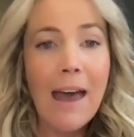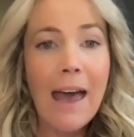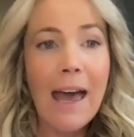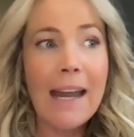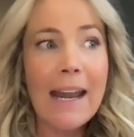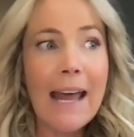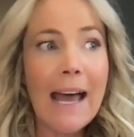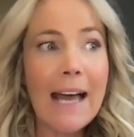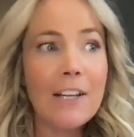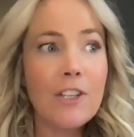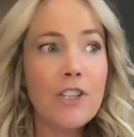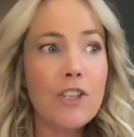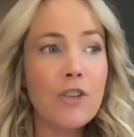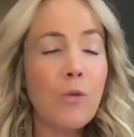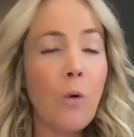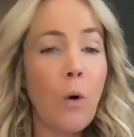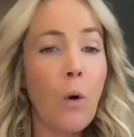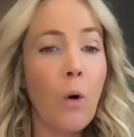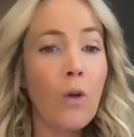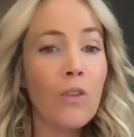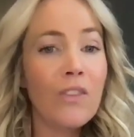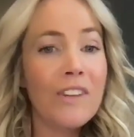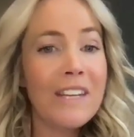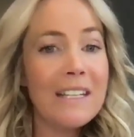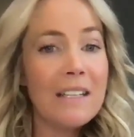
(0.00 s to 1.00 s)
And had you
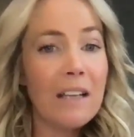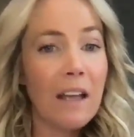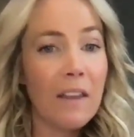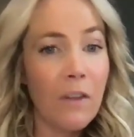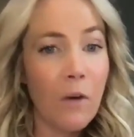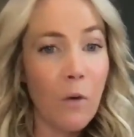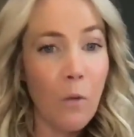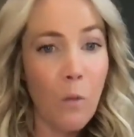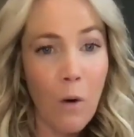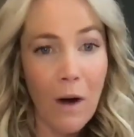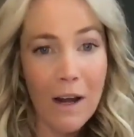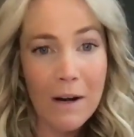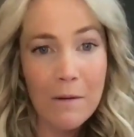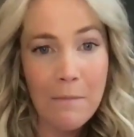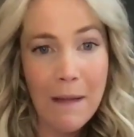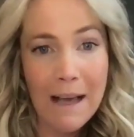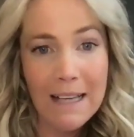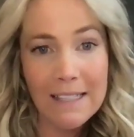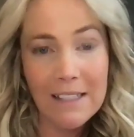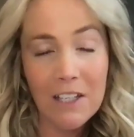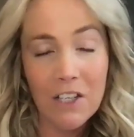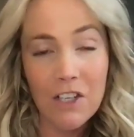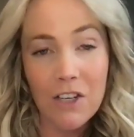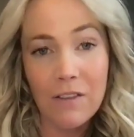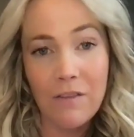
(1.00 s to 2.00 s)
only done the one
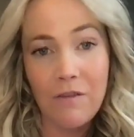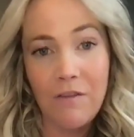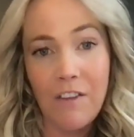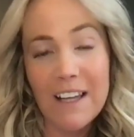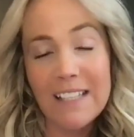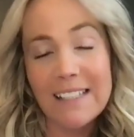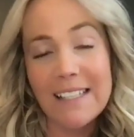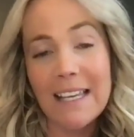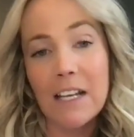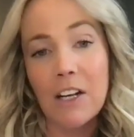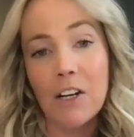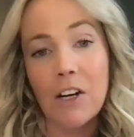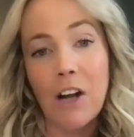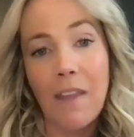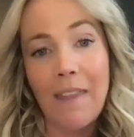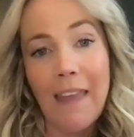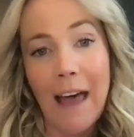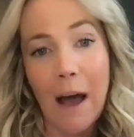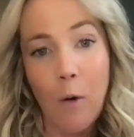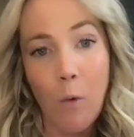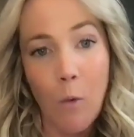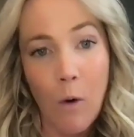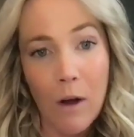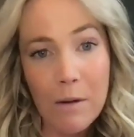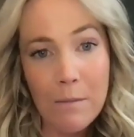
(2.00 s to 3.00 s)
message and fixated on
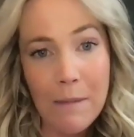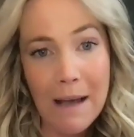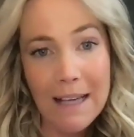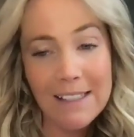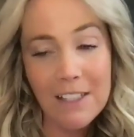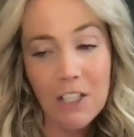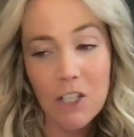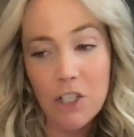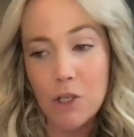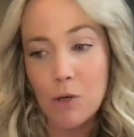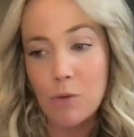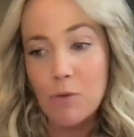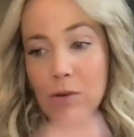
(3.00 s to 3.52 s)
that one message,